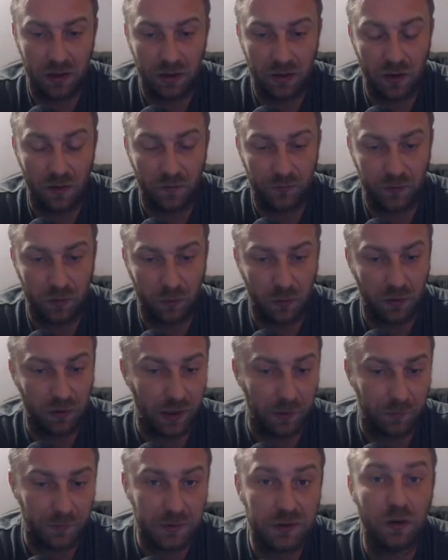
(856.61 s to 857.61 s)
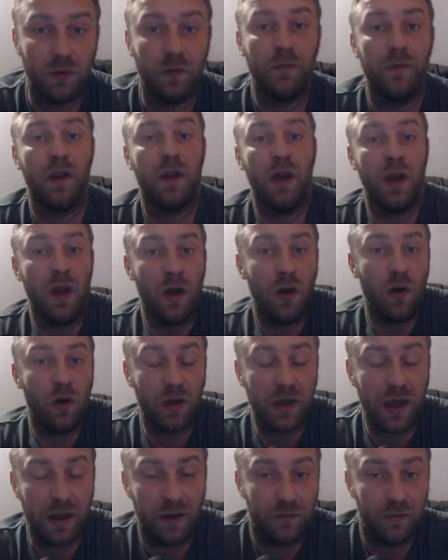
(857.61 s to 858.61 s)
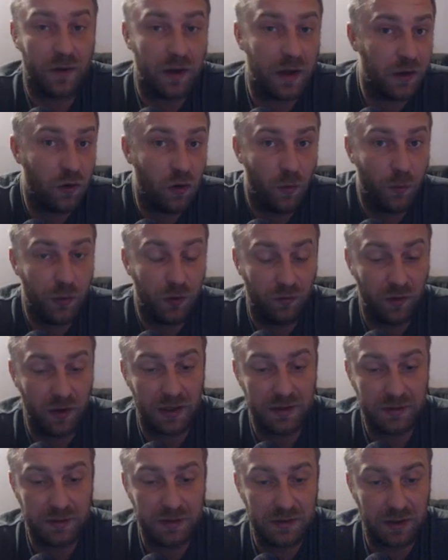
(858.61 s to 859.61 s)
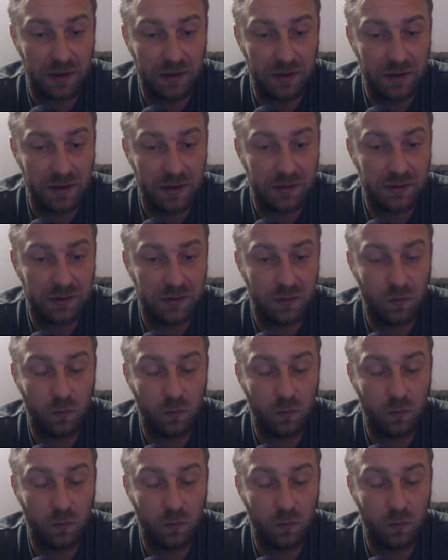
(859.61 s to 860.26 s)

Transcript: comfortable game. So okay, I hope you realize these ideas.